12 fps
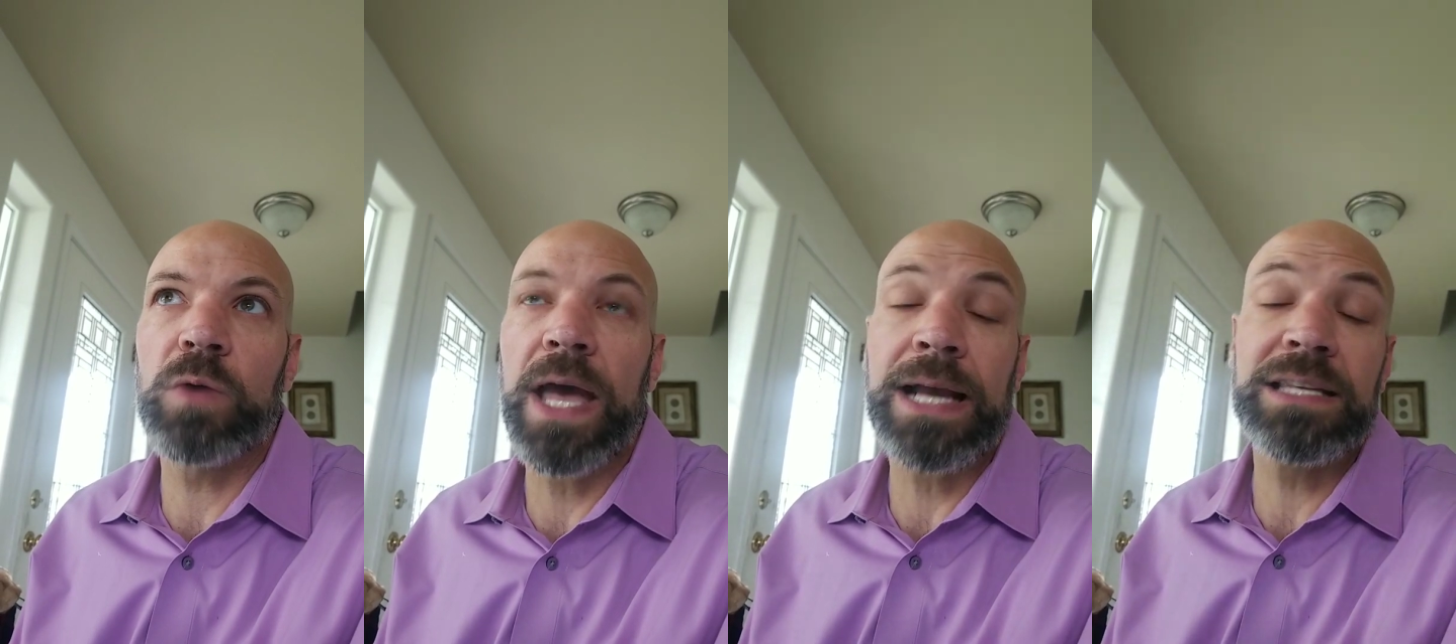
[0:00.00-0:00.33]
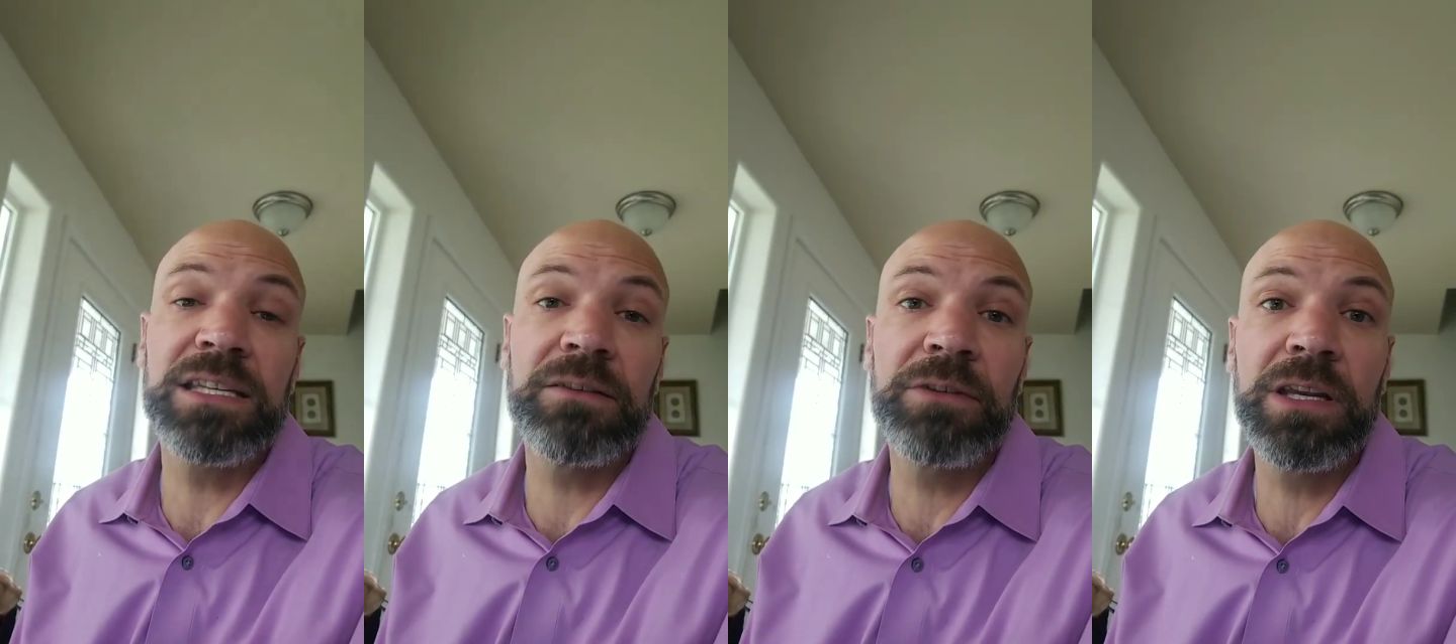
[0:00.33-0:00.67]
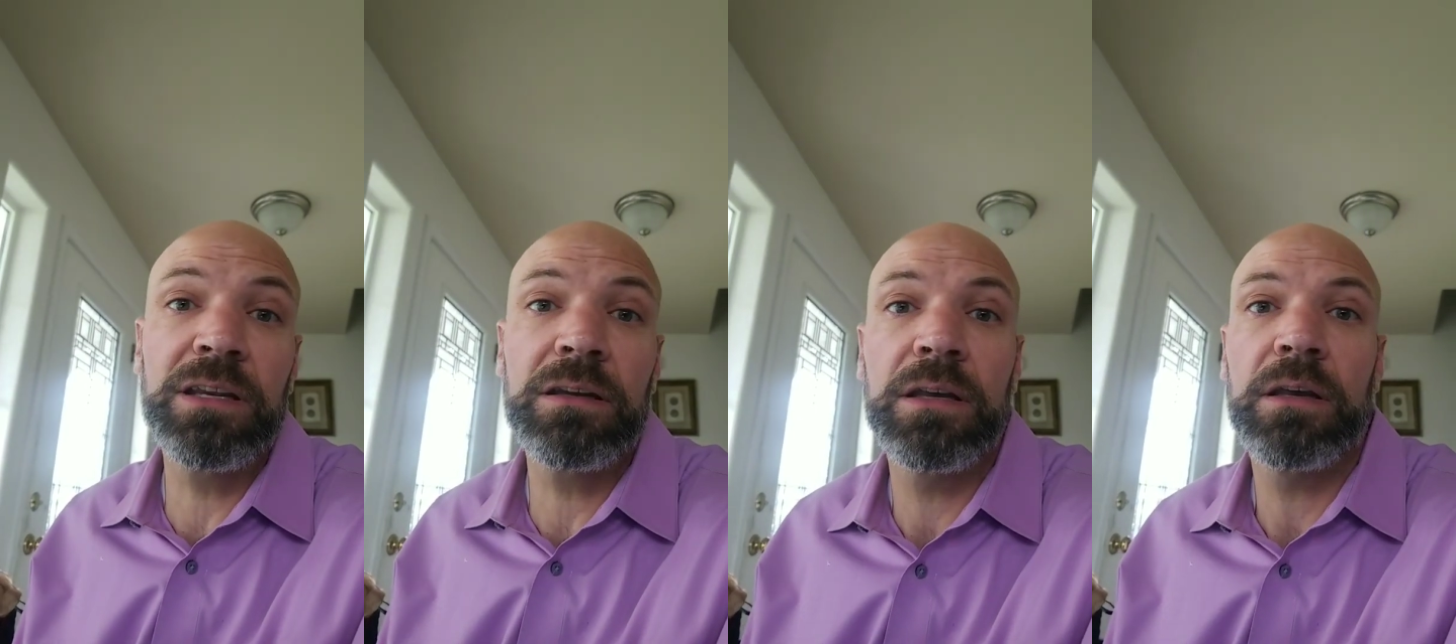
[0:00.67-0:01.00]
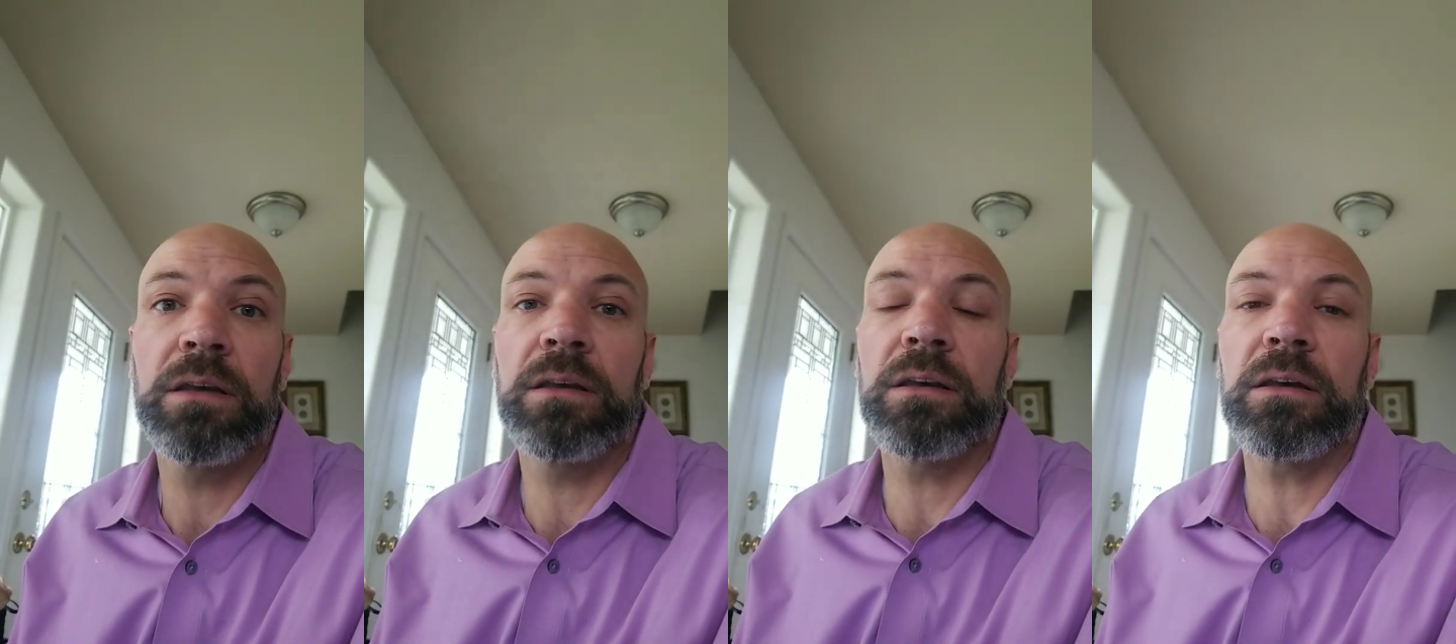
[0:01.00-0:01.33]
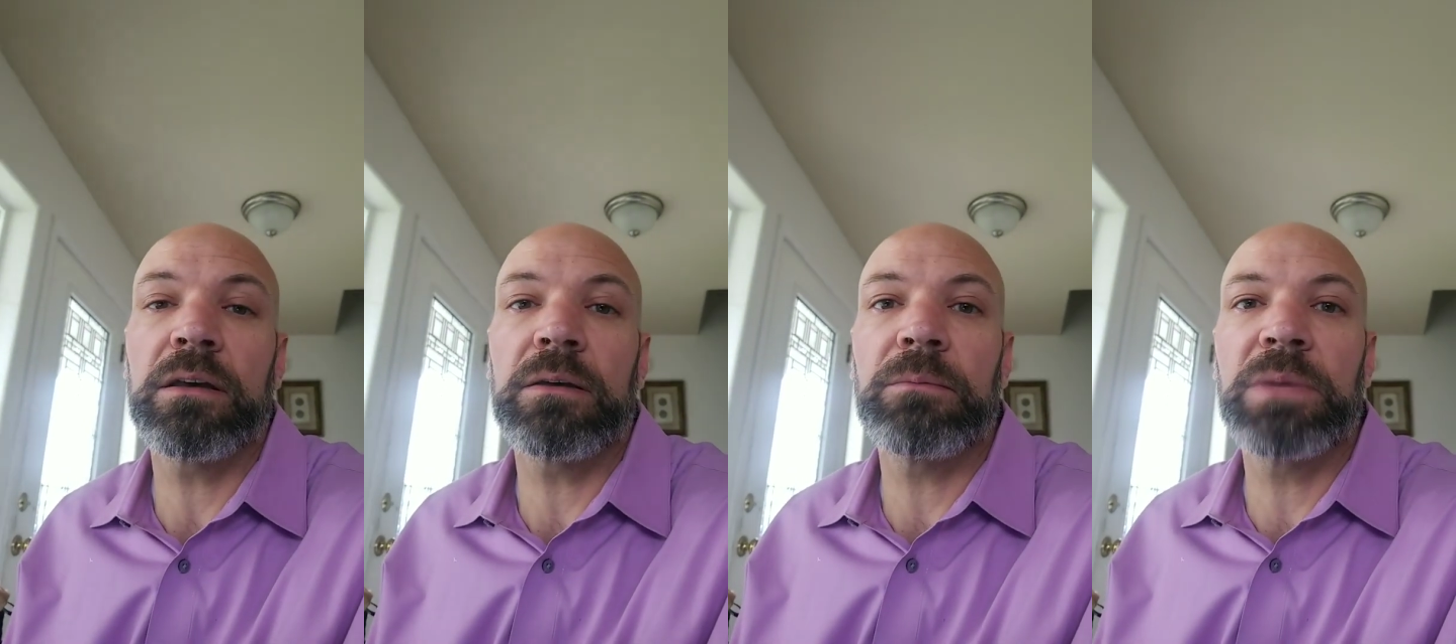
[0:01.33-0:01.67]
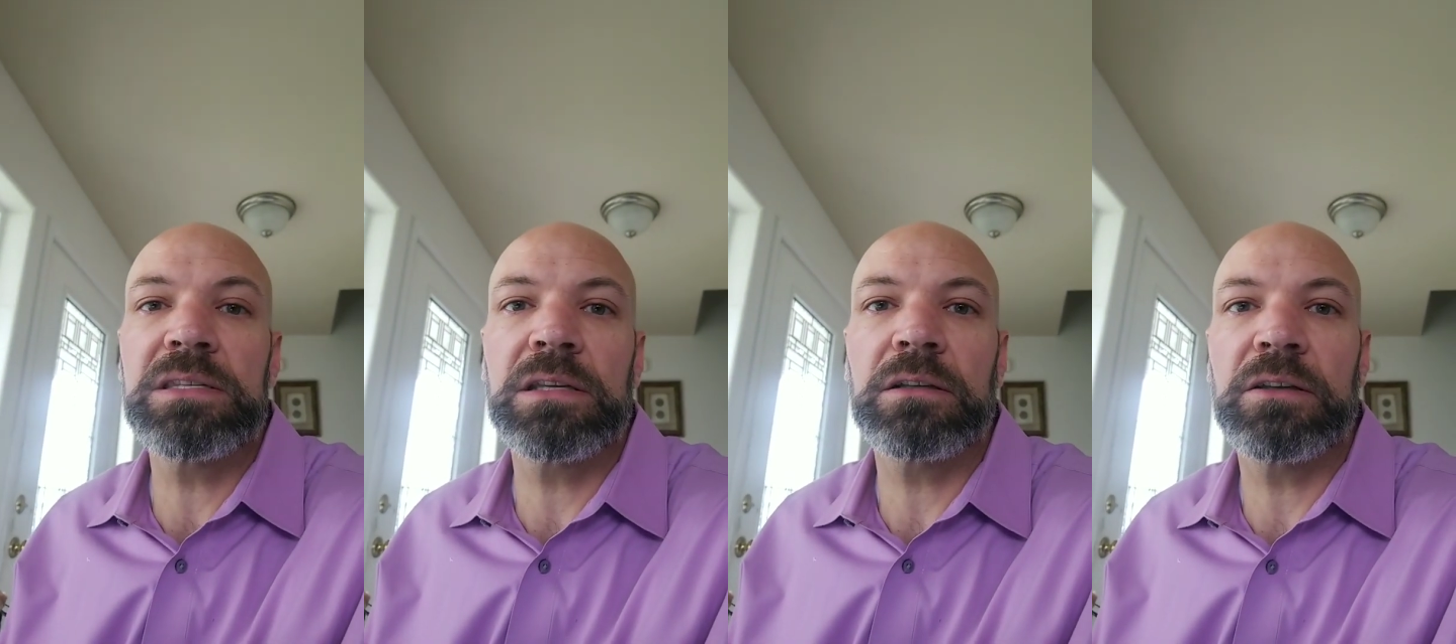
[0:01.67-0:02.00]
activity,
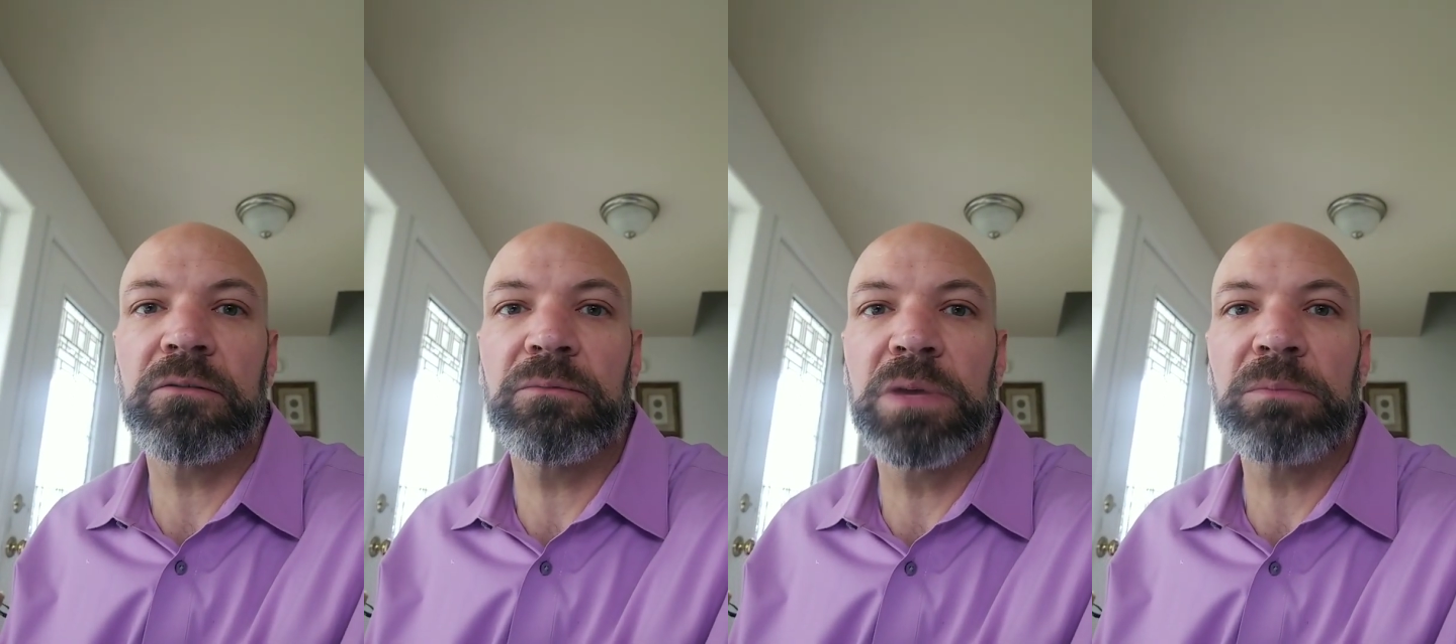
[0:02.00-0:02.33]
basically of